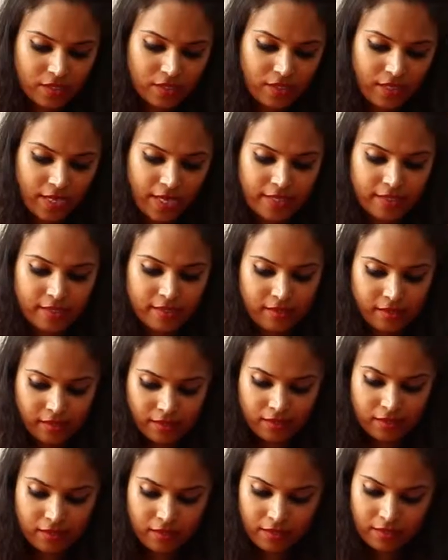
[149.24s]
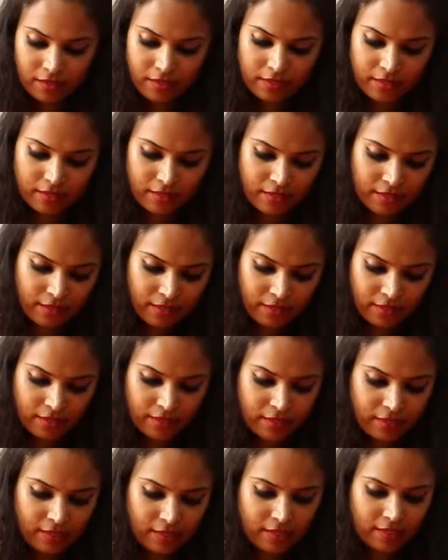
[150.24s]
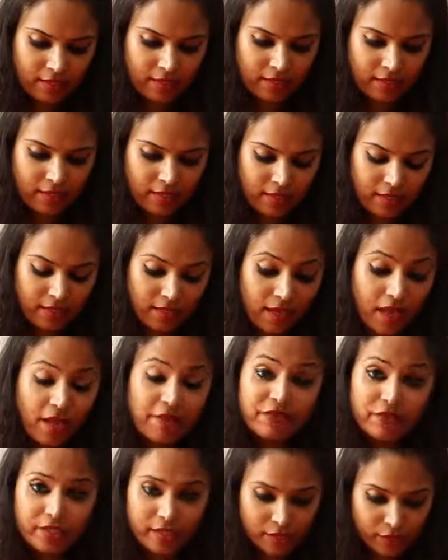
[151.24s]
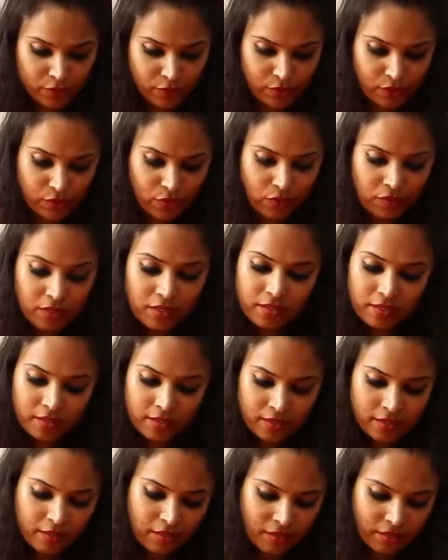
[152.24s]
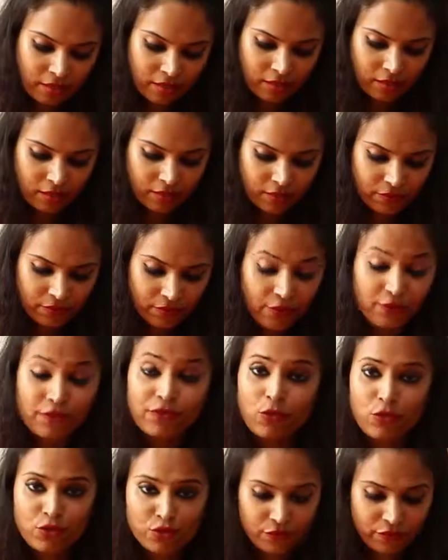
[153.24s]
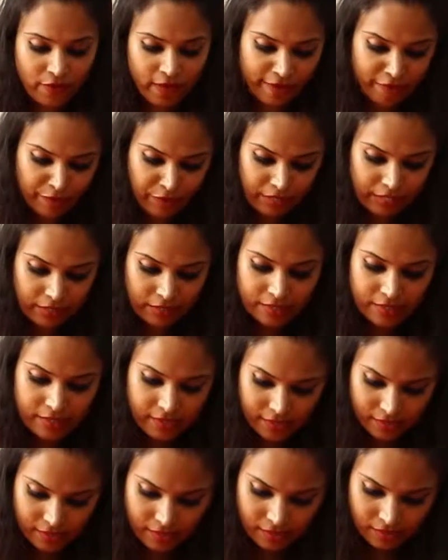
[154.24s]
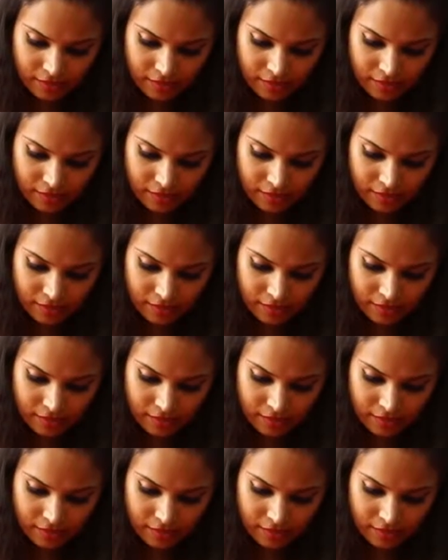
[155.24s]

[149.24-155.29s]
It's a nice stir and allow this to cook for 4 to 5 minutes.